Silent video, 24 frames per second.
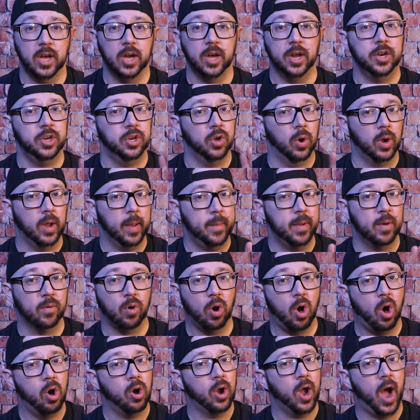and don't get me
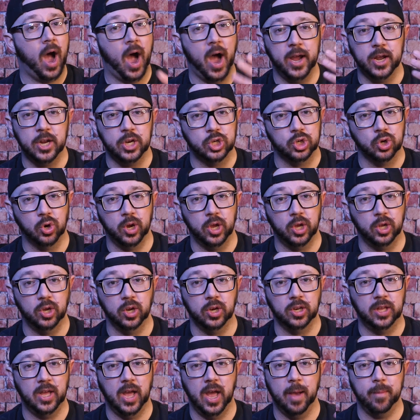wrong, I enjoy a
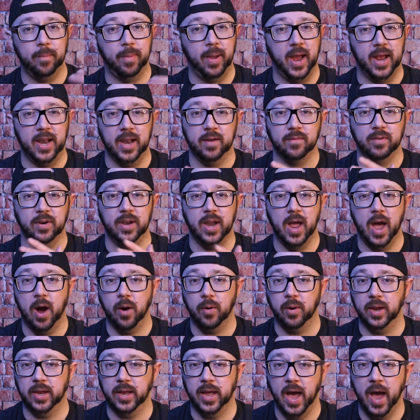good campaign every now
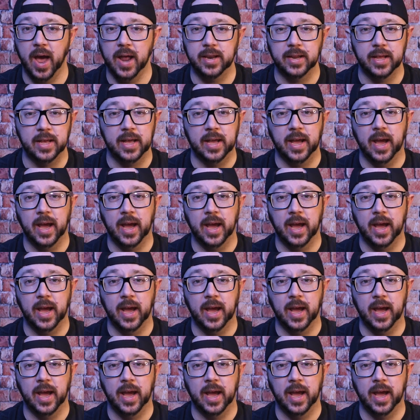and again,